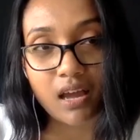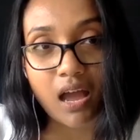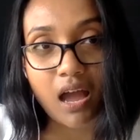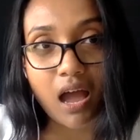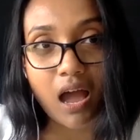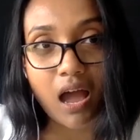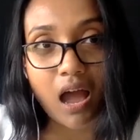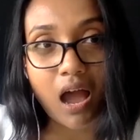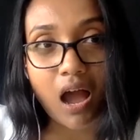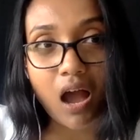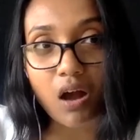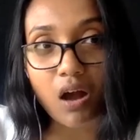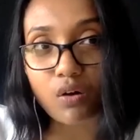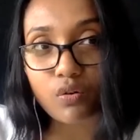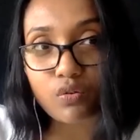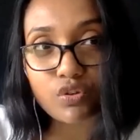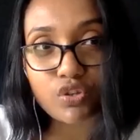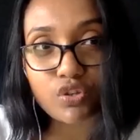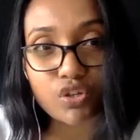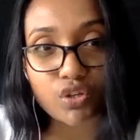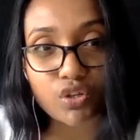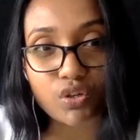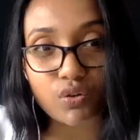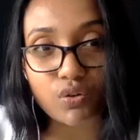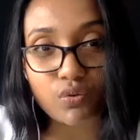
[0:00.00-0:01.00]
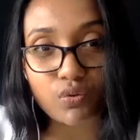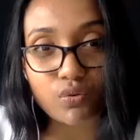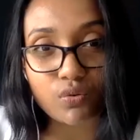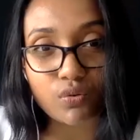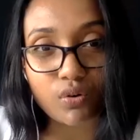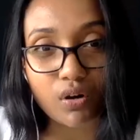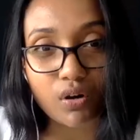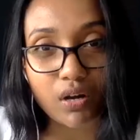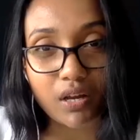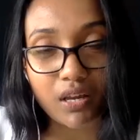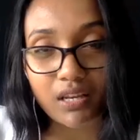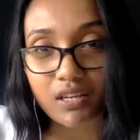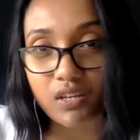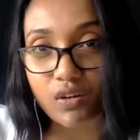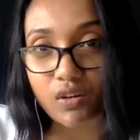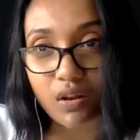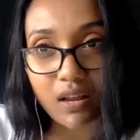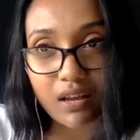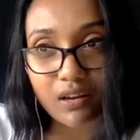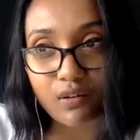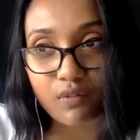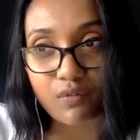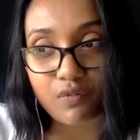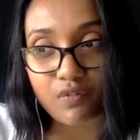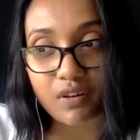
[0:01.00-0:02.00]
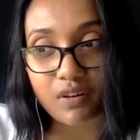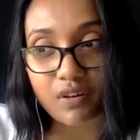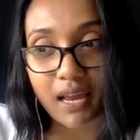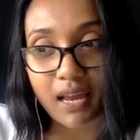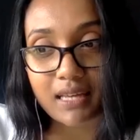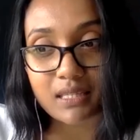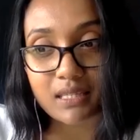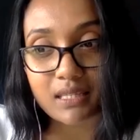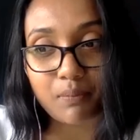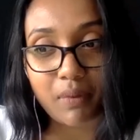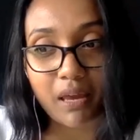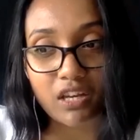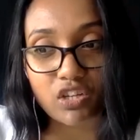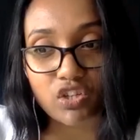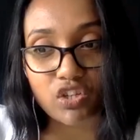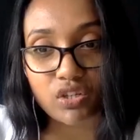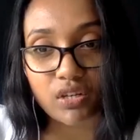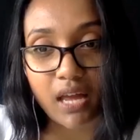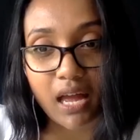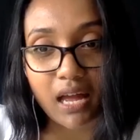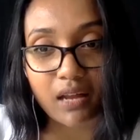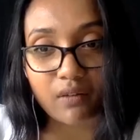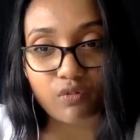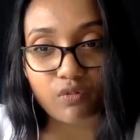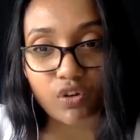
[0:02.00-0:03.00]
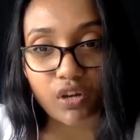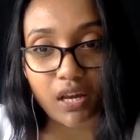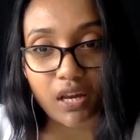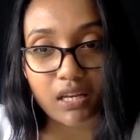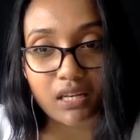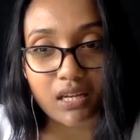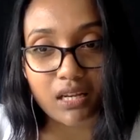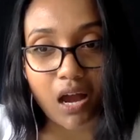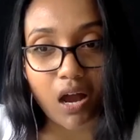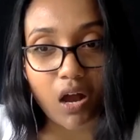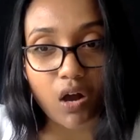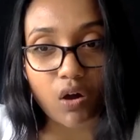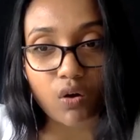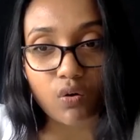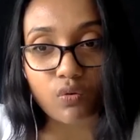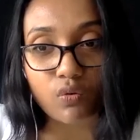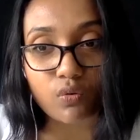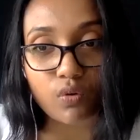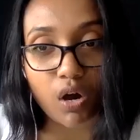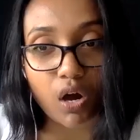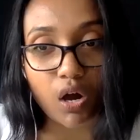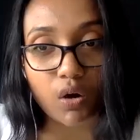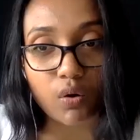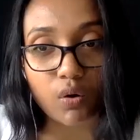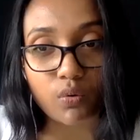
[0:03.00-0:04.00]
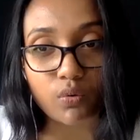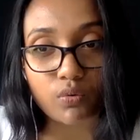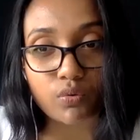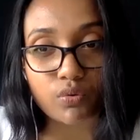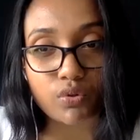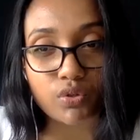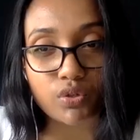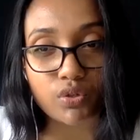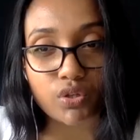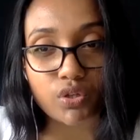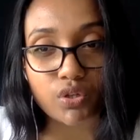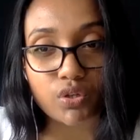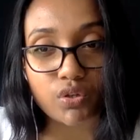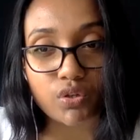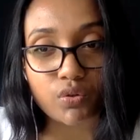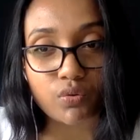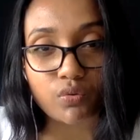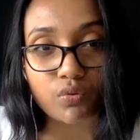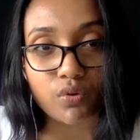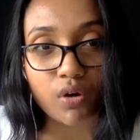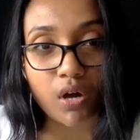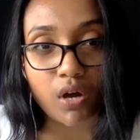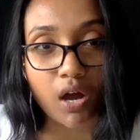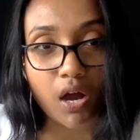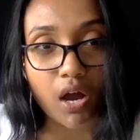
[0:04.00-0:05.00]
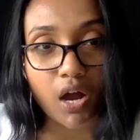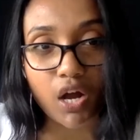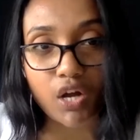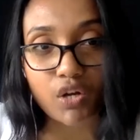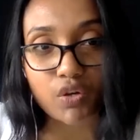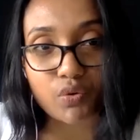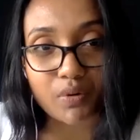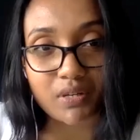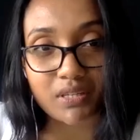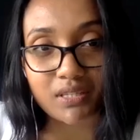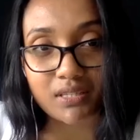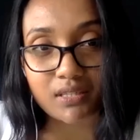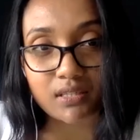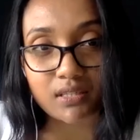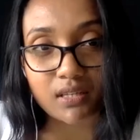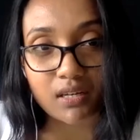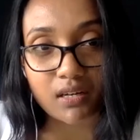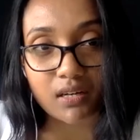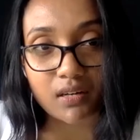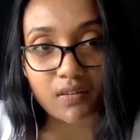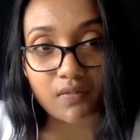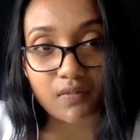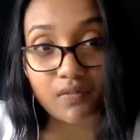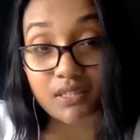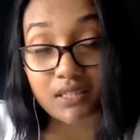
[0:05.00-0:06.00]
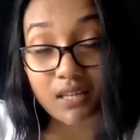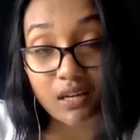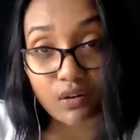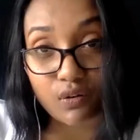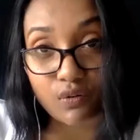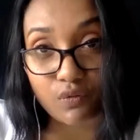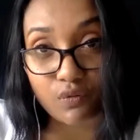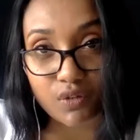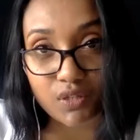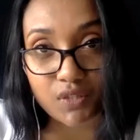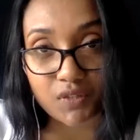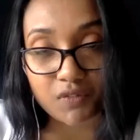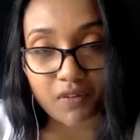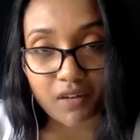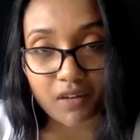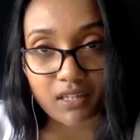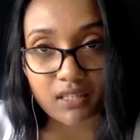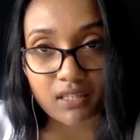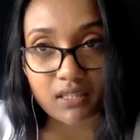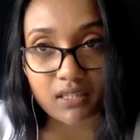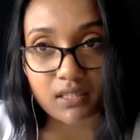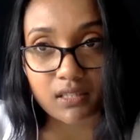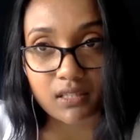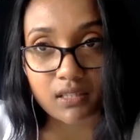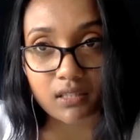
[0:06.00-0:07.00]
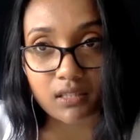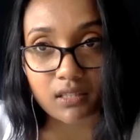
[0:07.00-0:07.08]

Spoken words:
How do you, in your line of work as a patient advocate, how do you address these kind of risk factors?